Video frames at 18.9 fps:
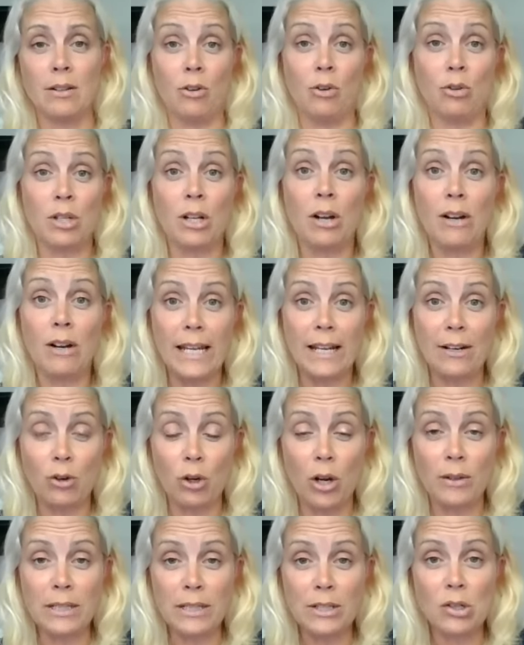or dying or
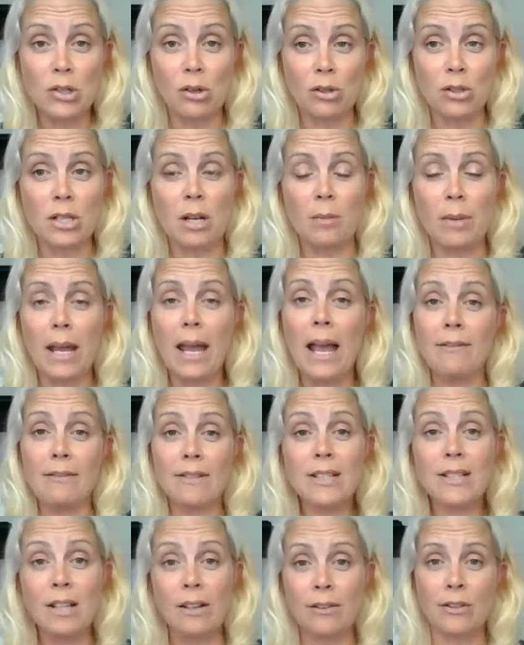going into long-term care
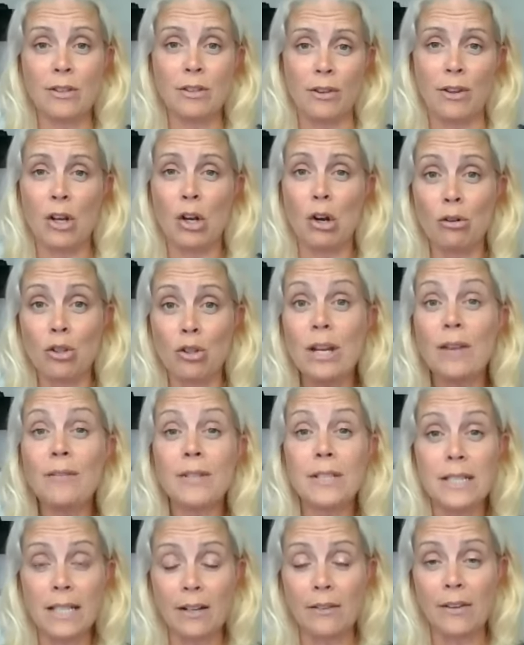is the
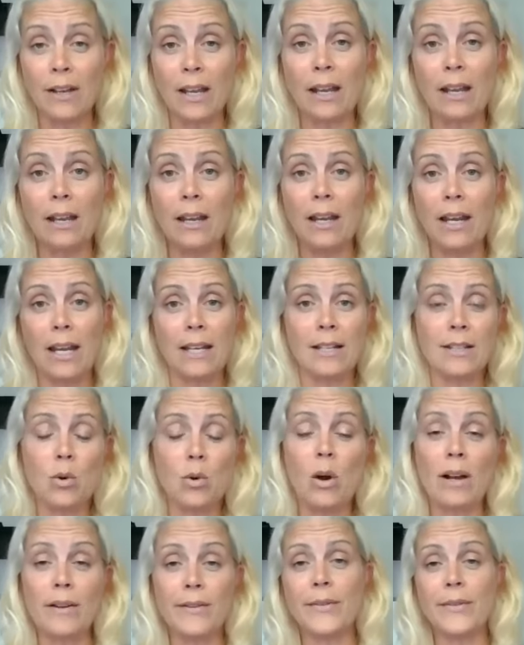longevity of it is
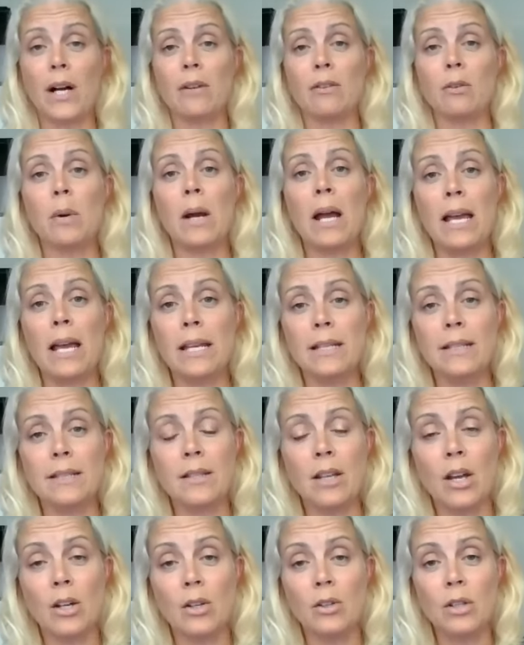quite far away.
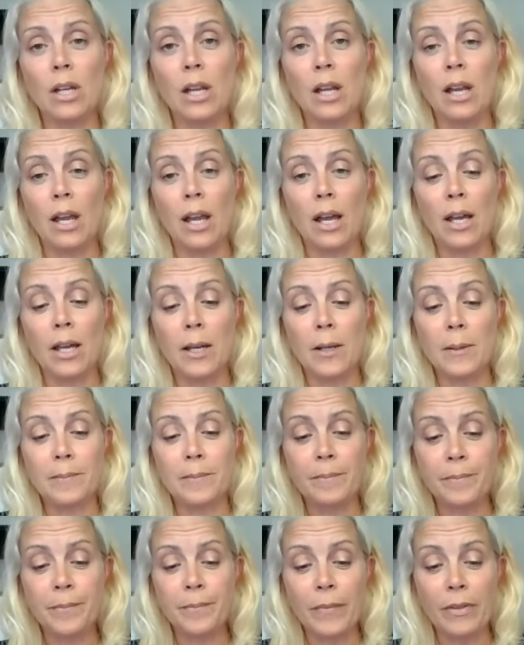So
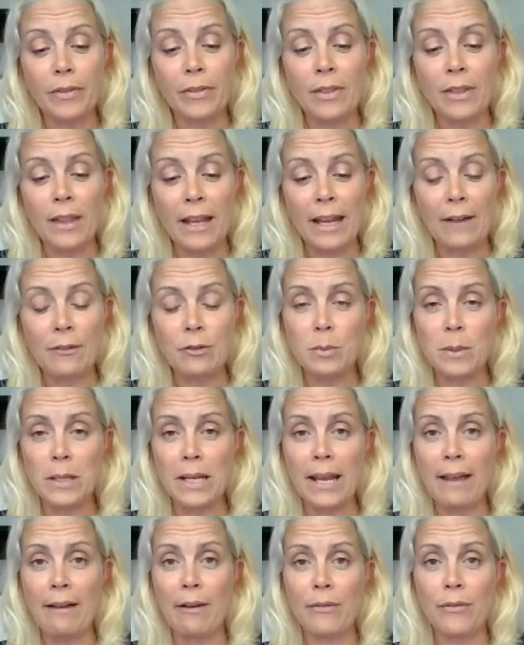they have to be
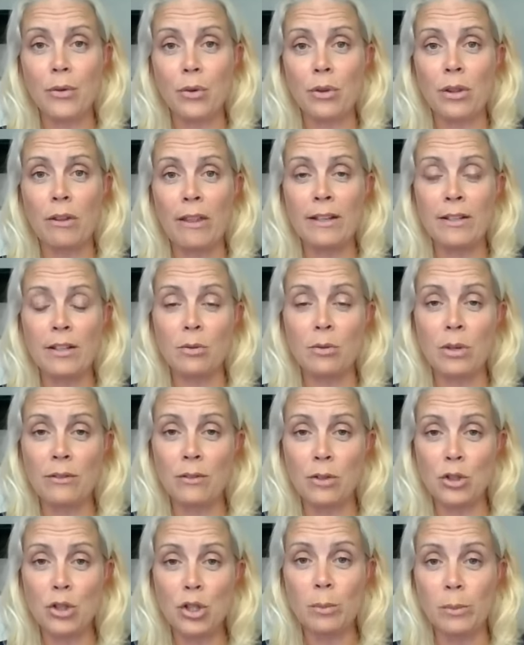careful that they don't give
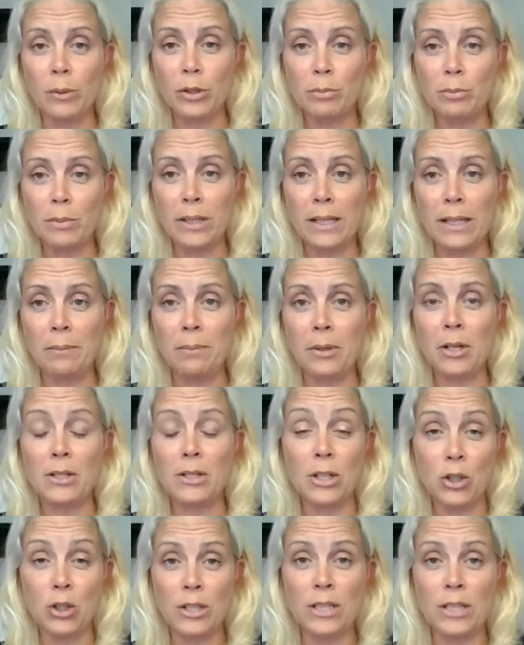you too much money, because
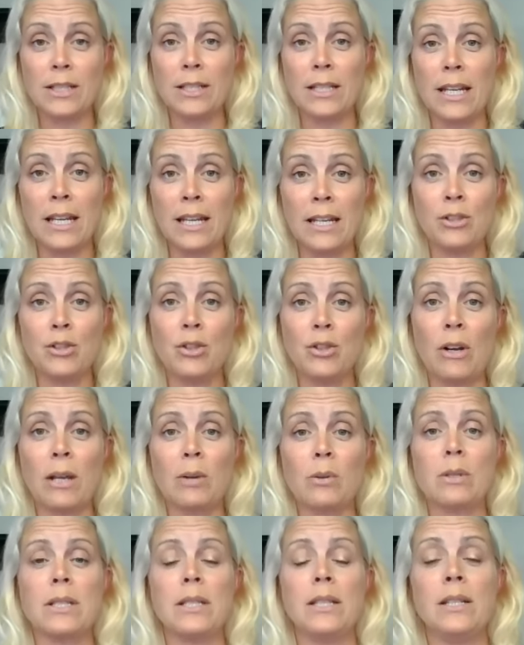it could eat into your
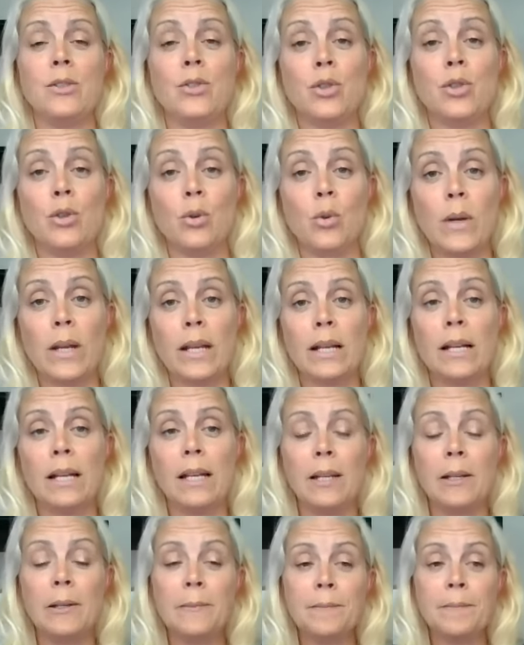equity too
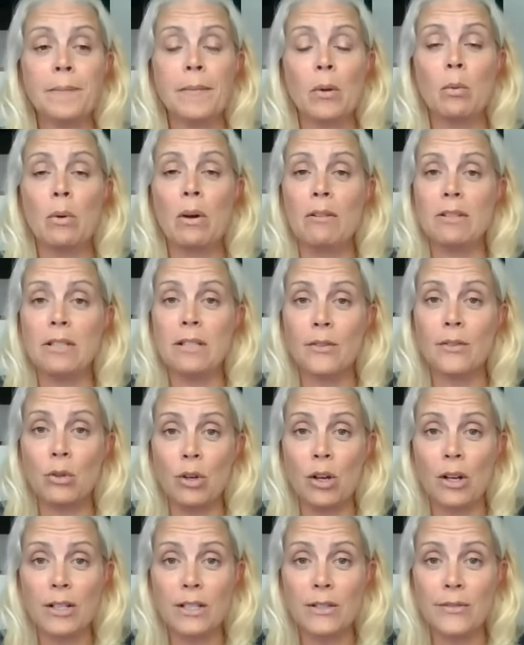quickly. Whereas if you're
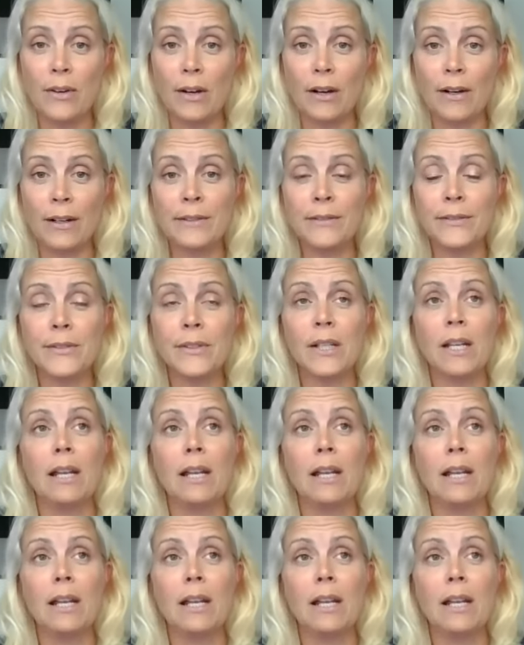95,